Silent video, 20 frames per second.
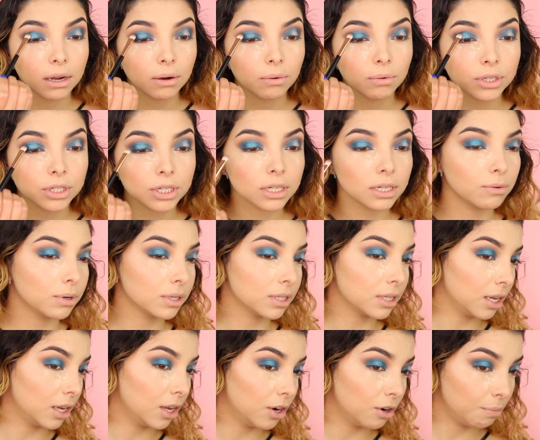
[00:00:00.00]
I wish it was
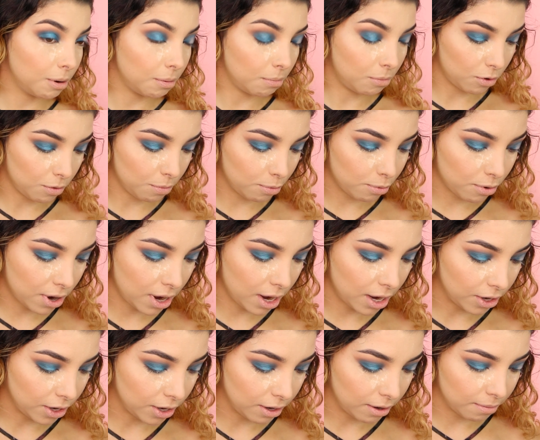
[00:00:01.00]
a little bit more
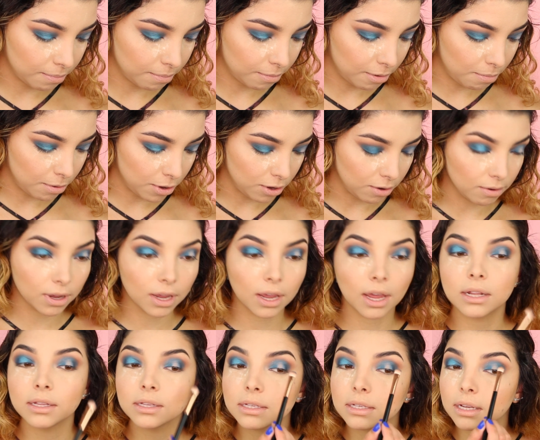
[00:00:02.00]
brighter. Maybe you
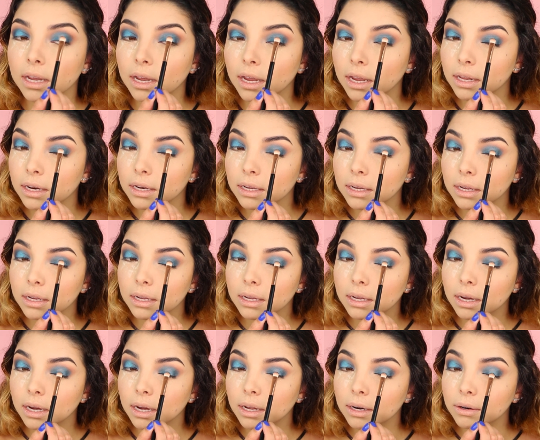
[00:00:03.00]
can see it.
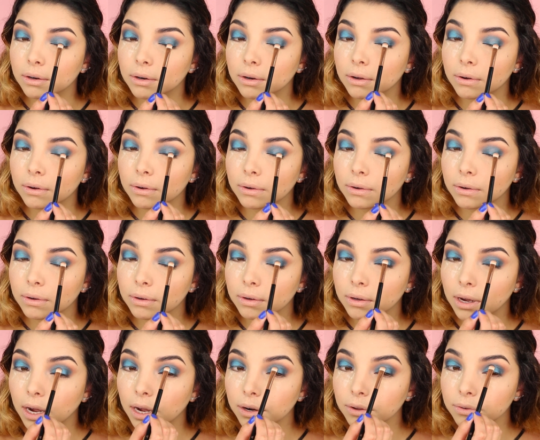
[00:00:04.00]
I don't know.
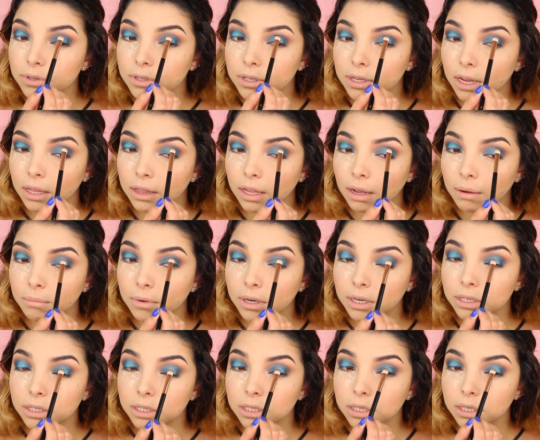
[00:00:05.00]
I don't see it that
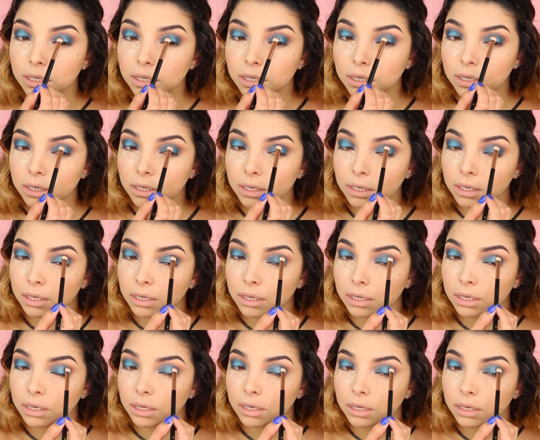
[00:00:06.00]
much.
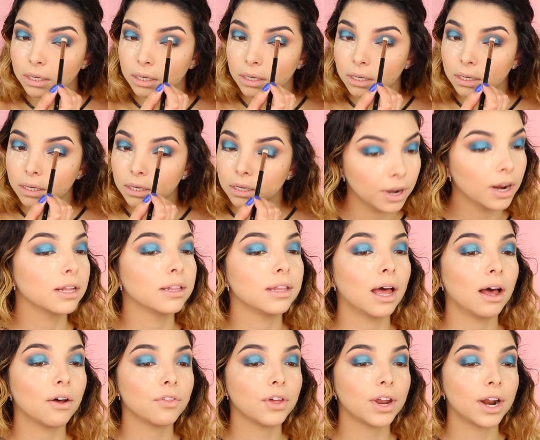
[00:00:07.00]
And
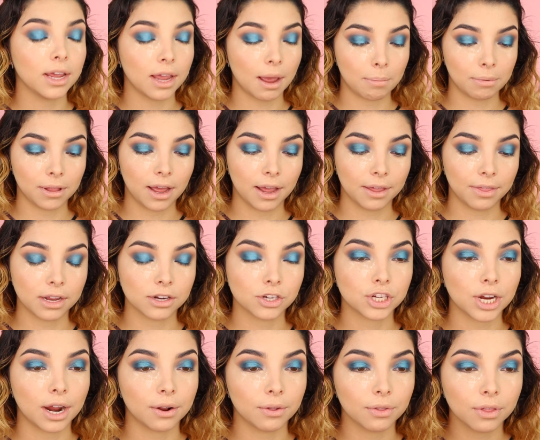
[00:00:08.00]
now that I apply that
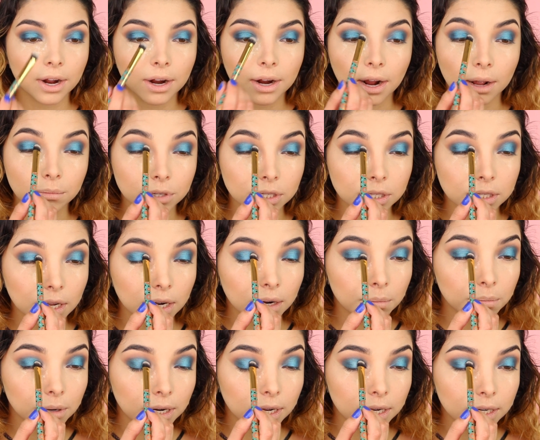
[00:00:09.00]
shadow layer, I'm just gonna
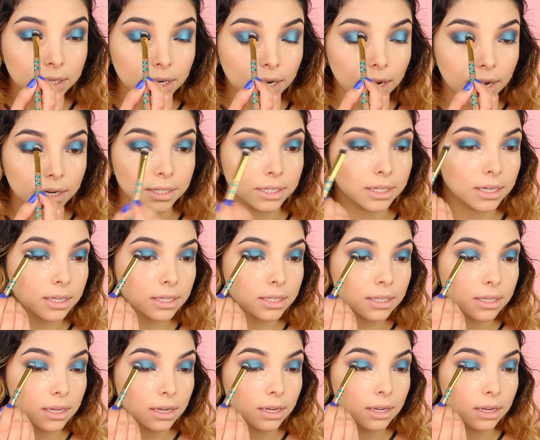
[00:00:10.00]
blend the edges.